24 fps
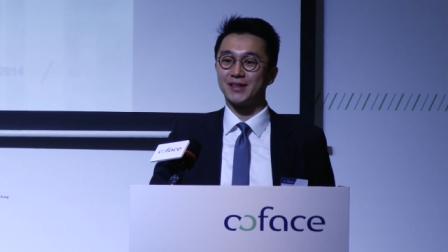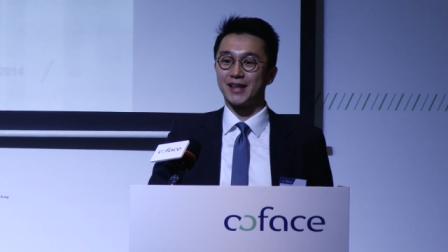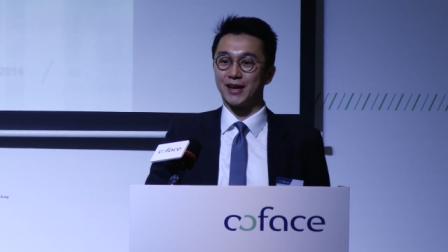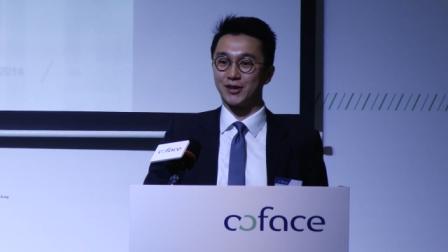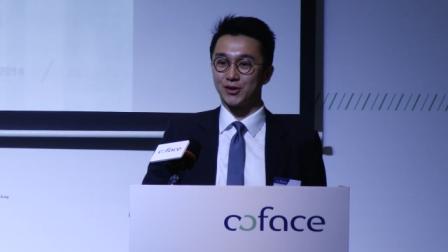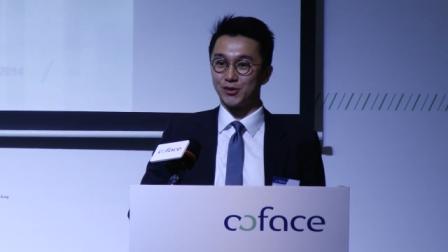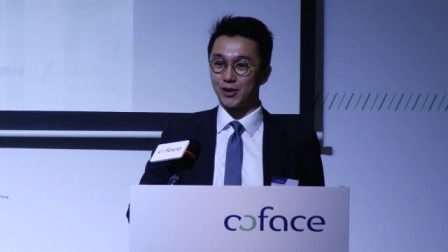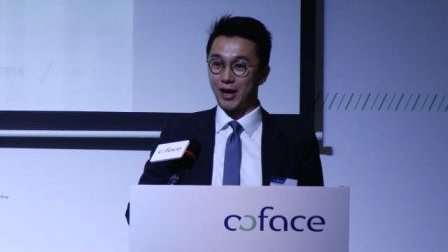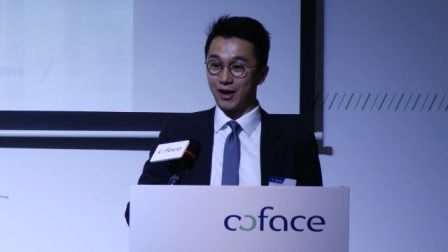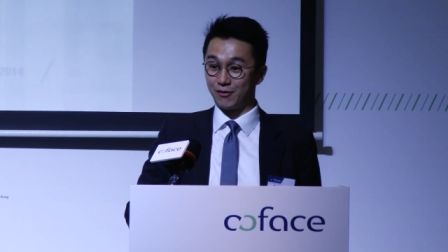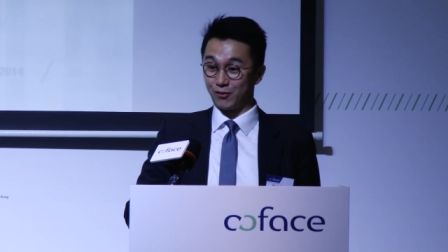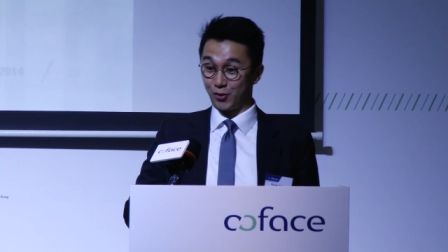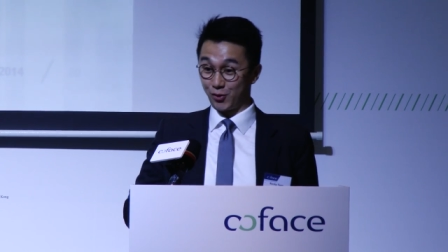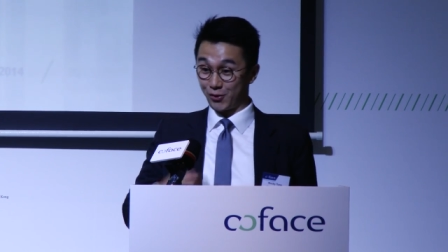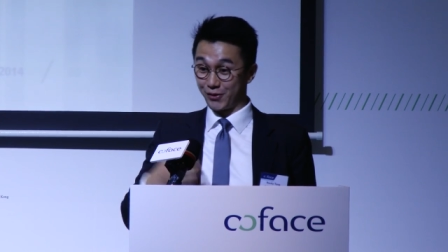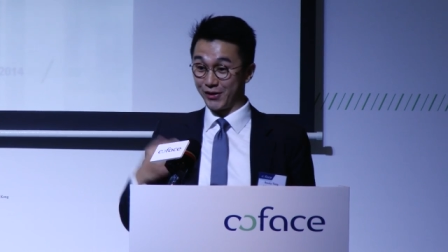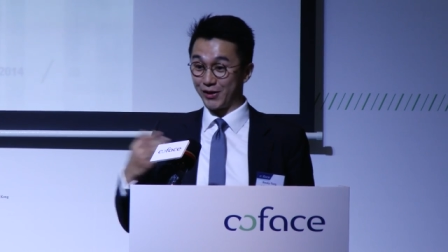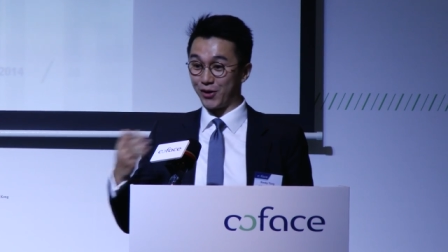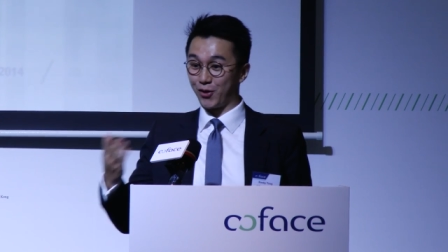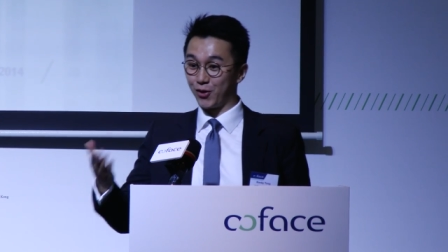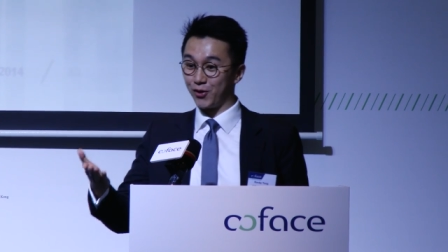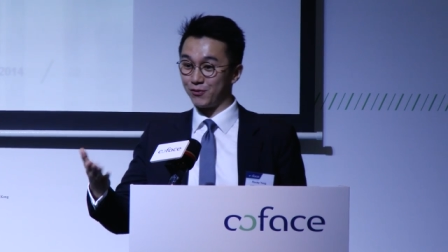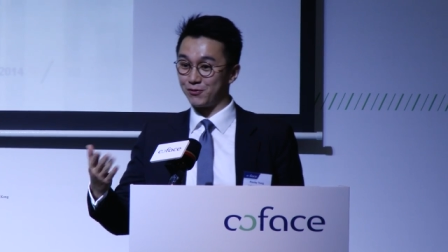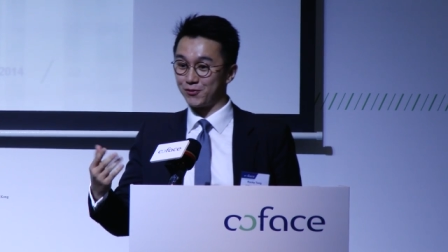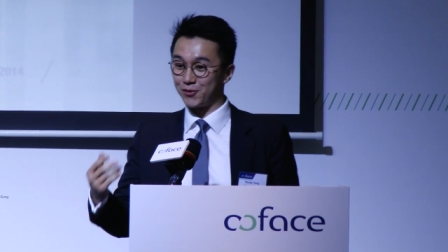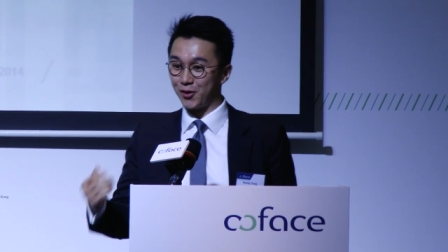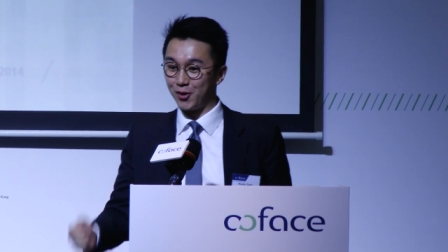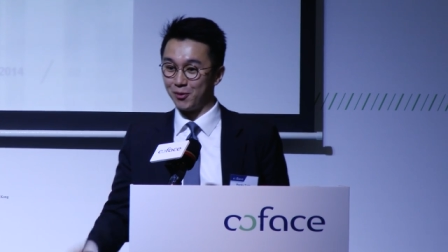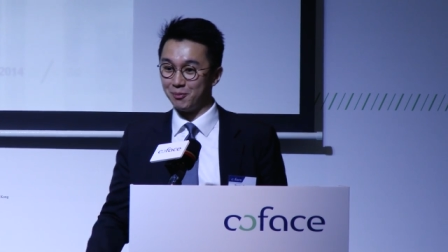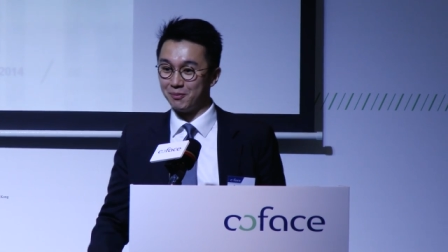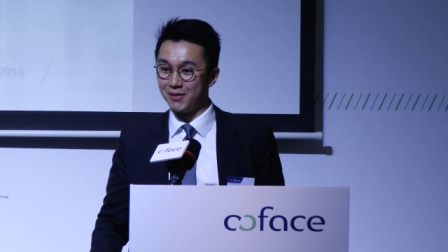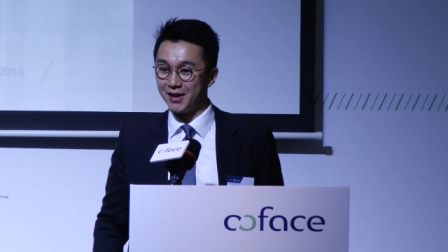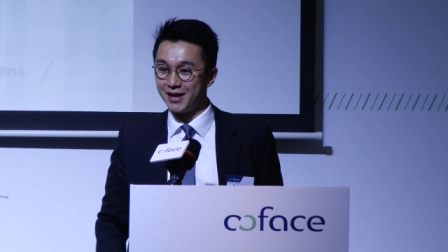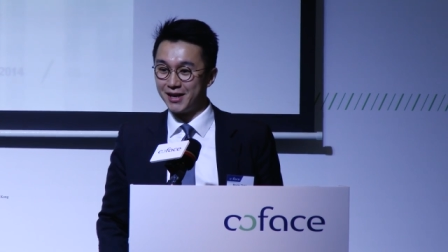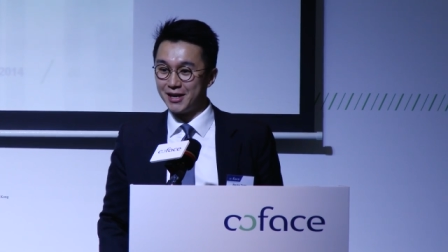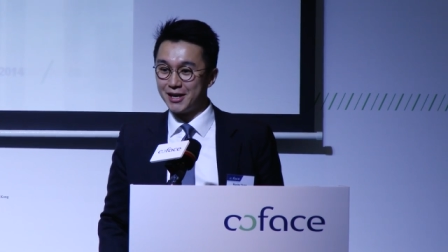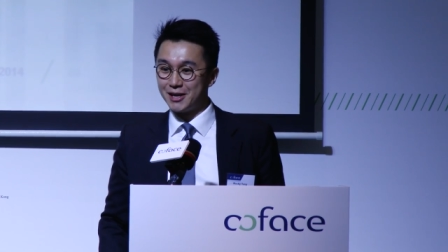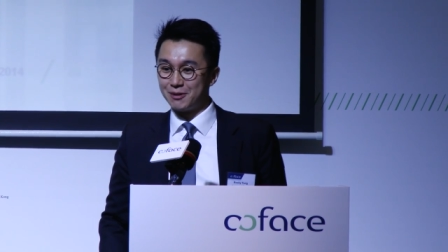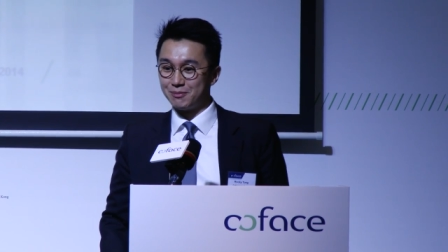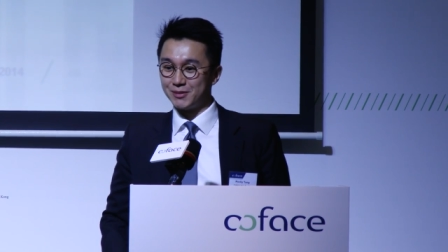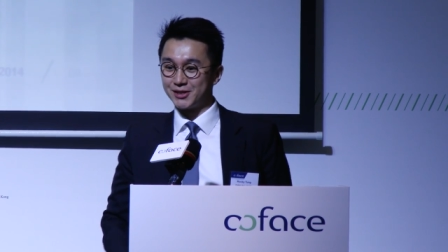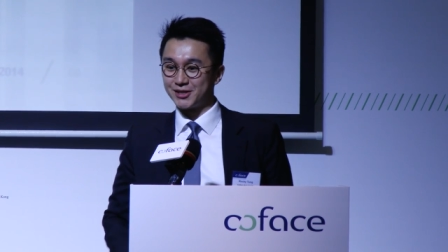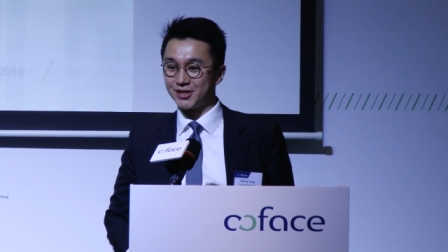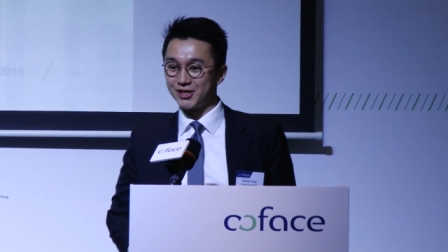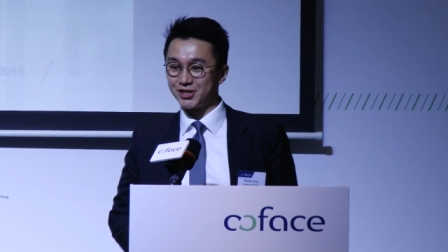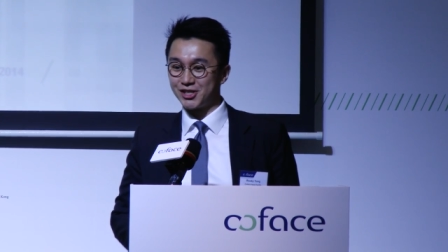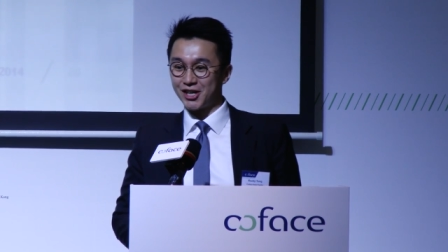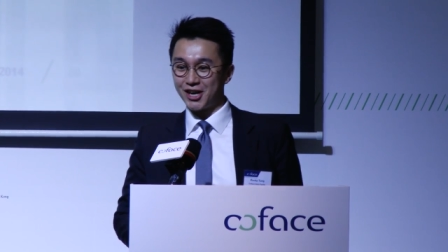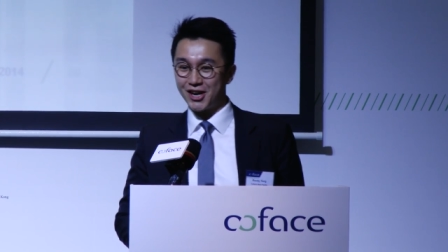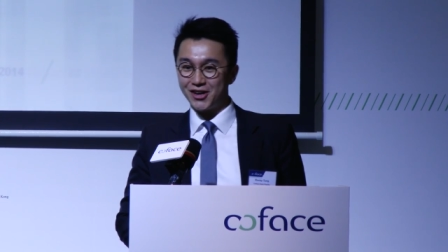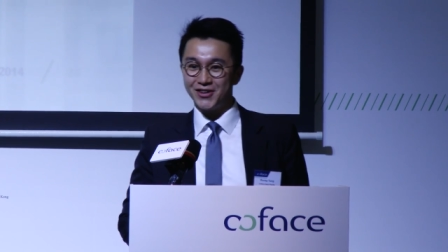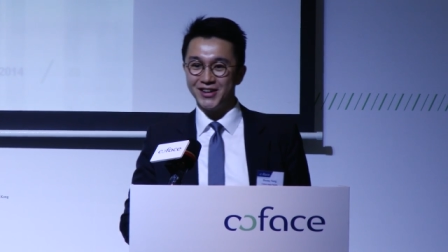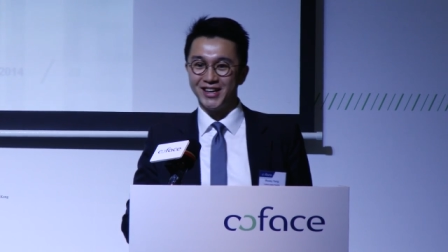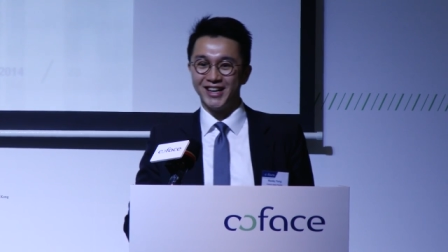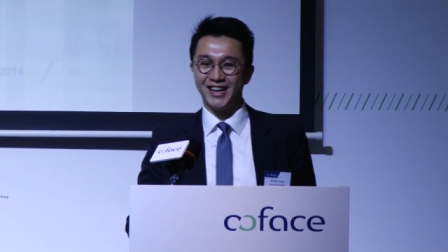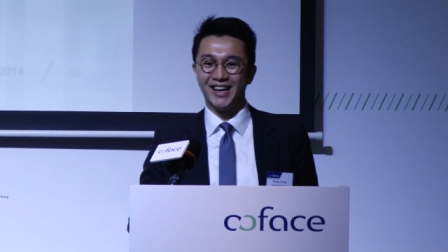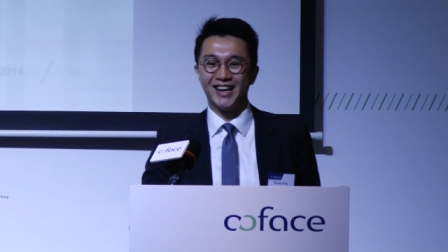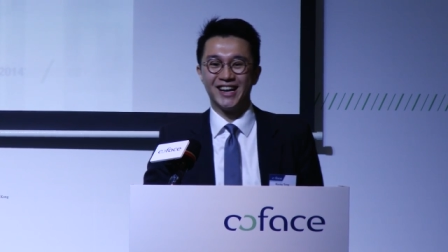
that you have already heard from Mister Chao,